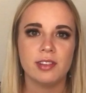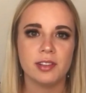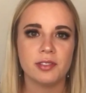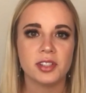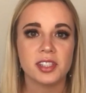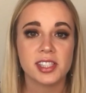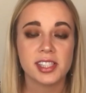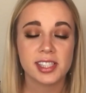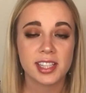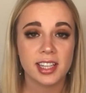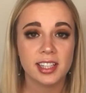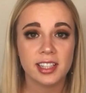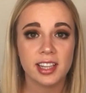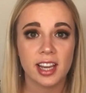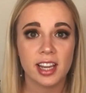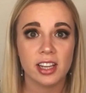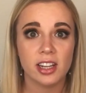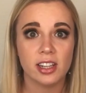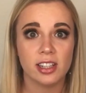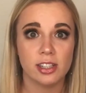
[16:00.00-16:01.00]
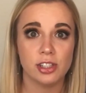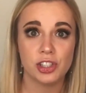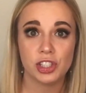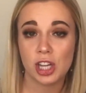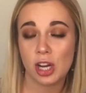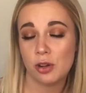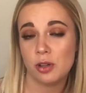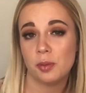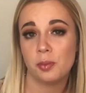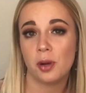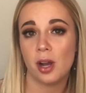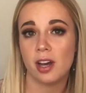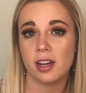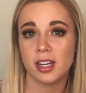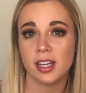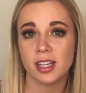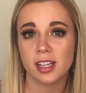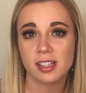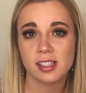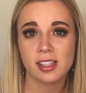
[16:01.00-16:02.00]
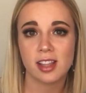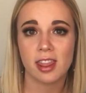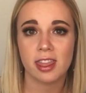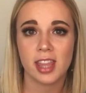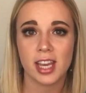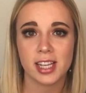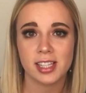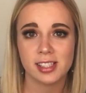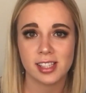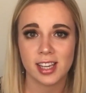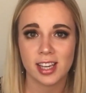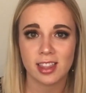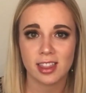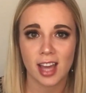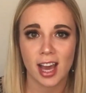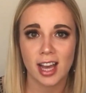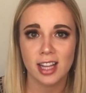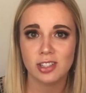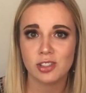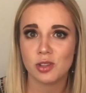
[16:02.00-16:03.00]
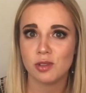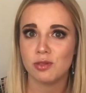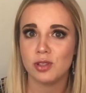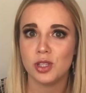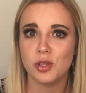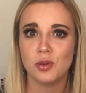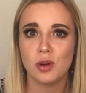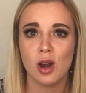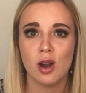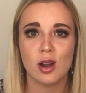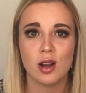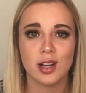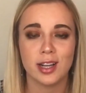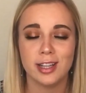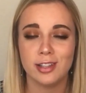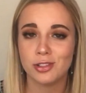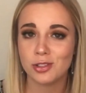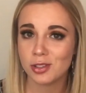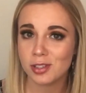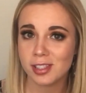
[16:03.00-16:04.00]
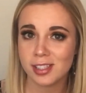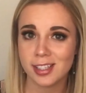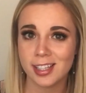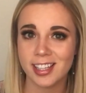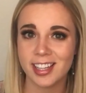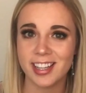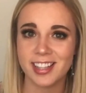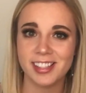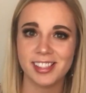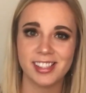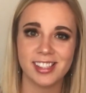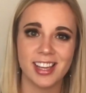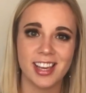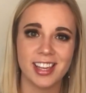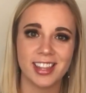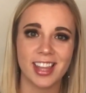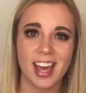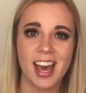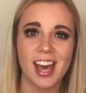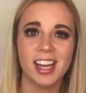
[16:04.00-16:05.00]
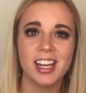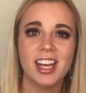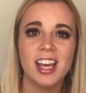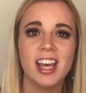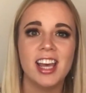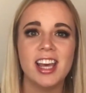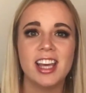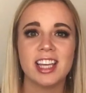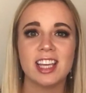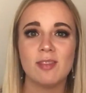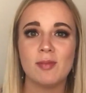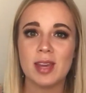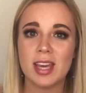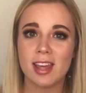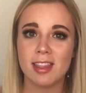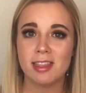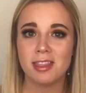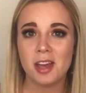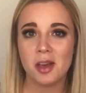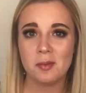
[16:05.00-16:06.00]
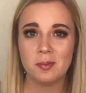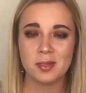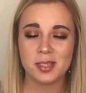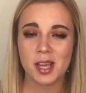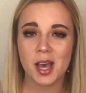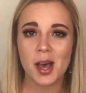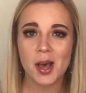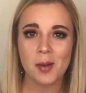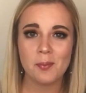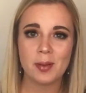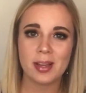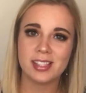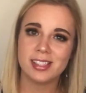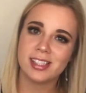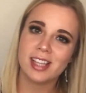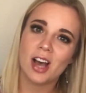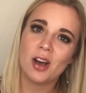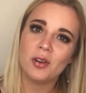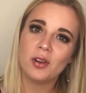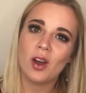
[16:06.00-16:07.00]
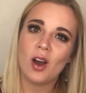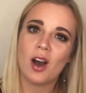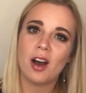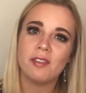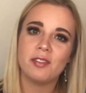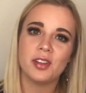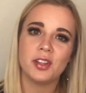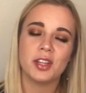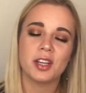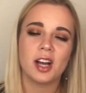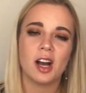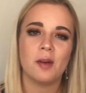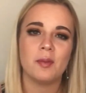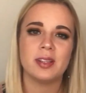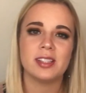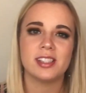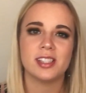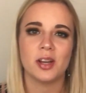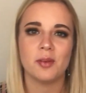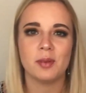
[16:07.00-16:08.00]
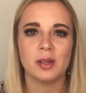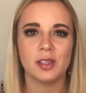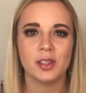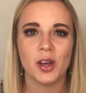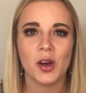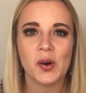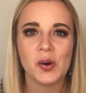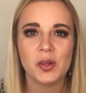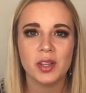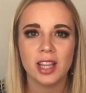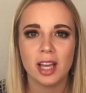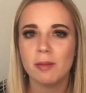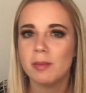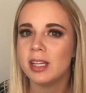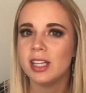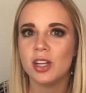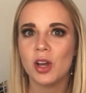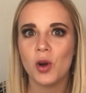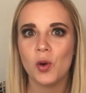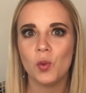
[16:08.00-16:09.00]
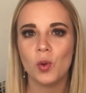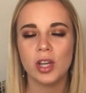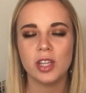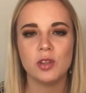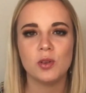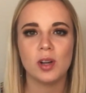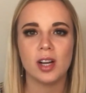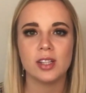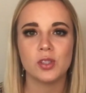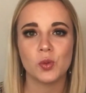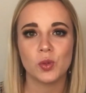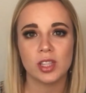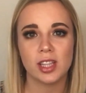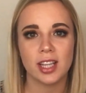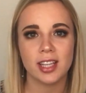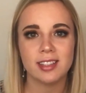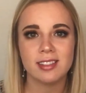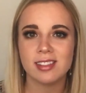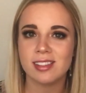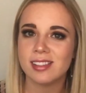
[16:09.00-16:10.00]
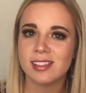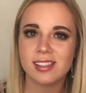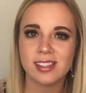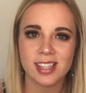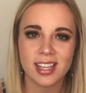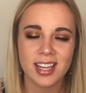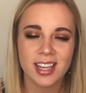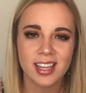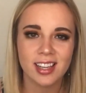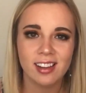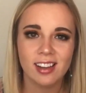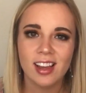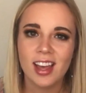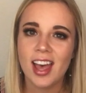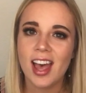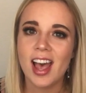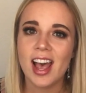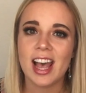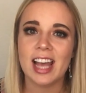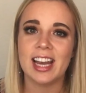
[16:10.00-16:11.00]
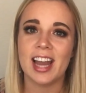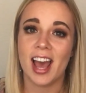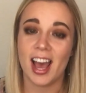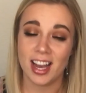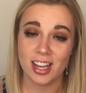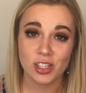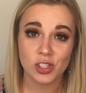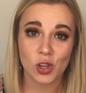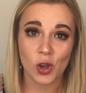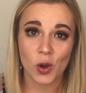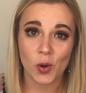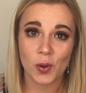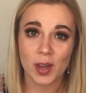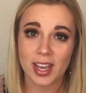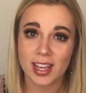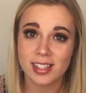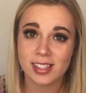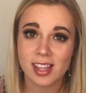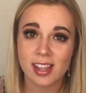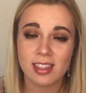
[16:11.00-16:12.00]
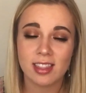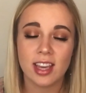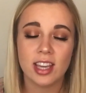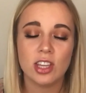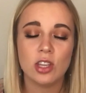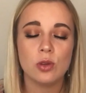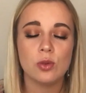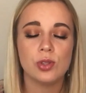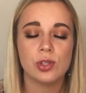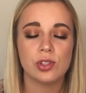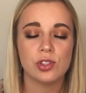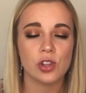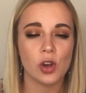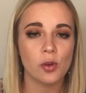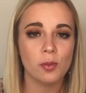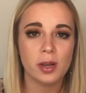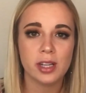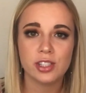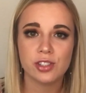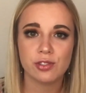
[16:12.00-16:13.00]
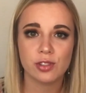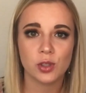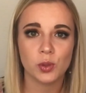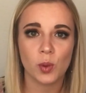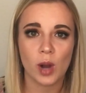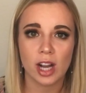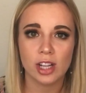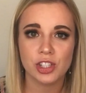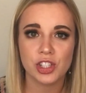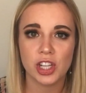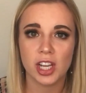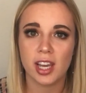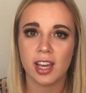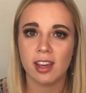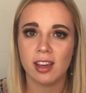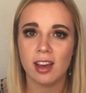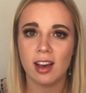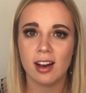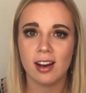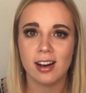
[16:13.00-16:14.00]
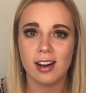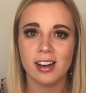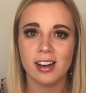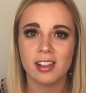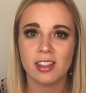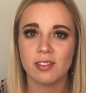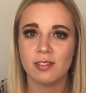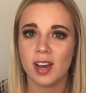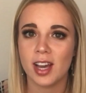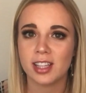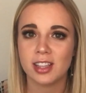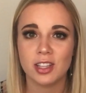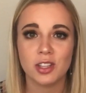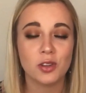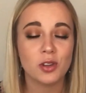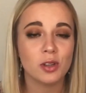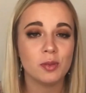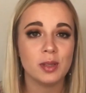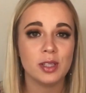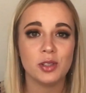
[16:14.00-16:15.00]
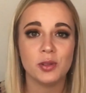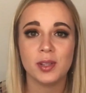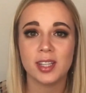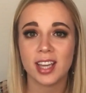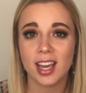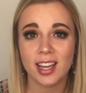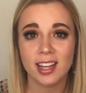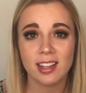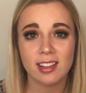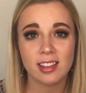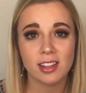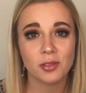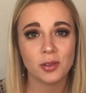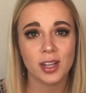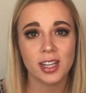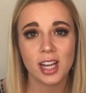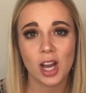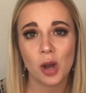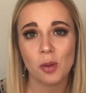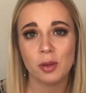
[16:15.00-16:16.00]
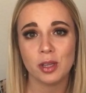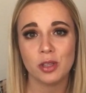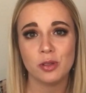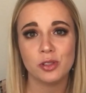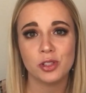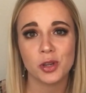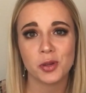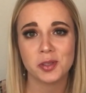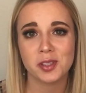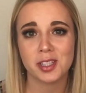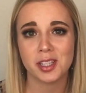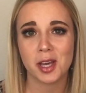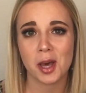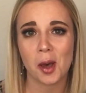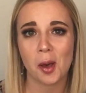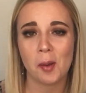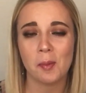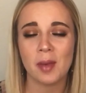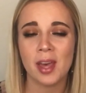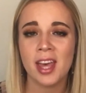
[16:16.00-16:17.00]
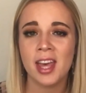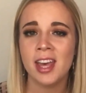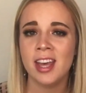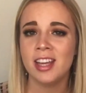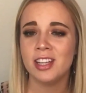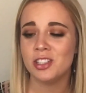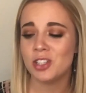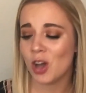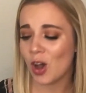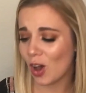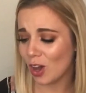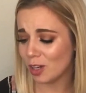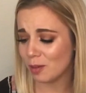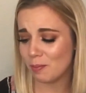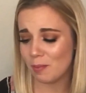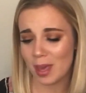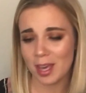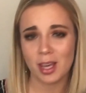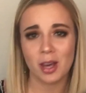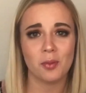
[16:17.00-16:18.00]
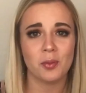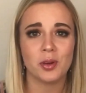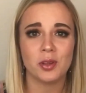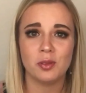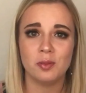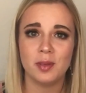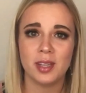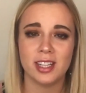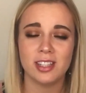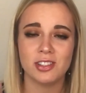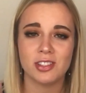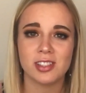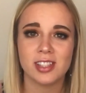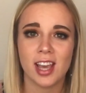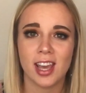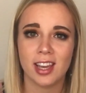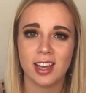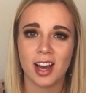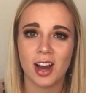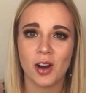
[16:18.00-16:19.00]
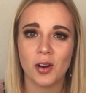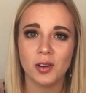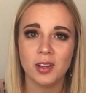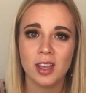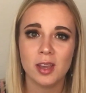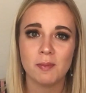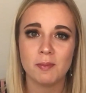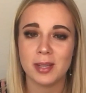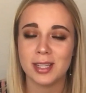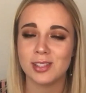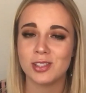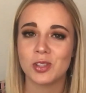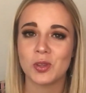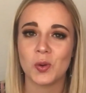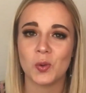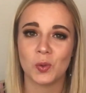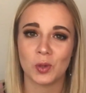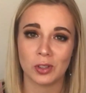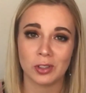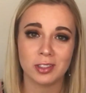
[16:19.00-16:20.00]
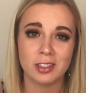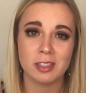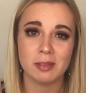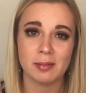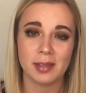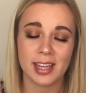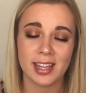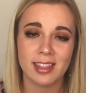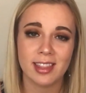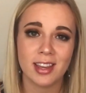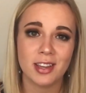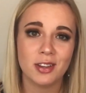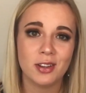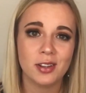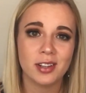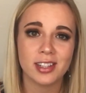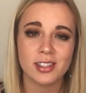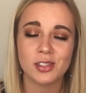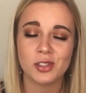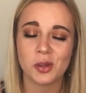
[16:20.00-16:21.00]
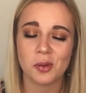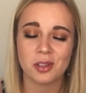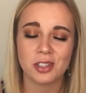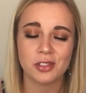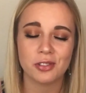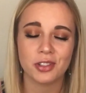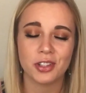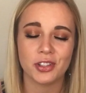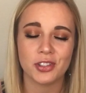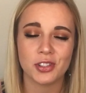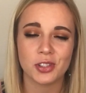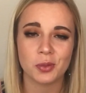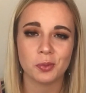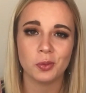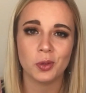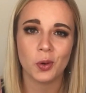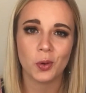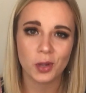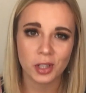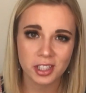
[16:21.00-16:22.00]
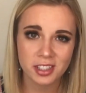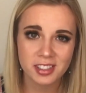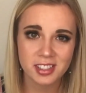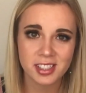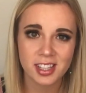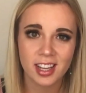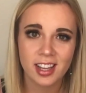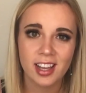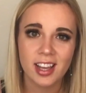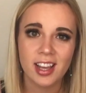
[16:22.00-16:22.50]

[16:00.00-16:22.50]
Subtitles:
favorite skincare and shower products and things like that. So if you are interested in seeing that, give me a thumbs up, sound off in the comments down below. Let me know what you guys would like to see. And as always, thank you so much for watching. The fact that you could be doing anything right now, but you chose to come talk makeup with me and just hang out means the world to me. Thank you guys so much for your support.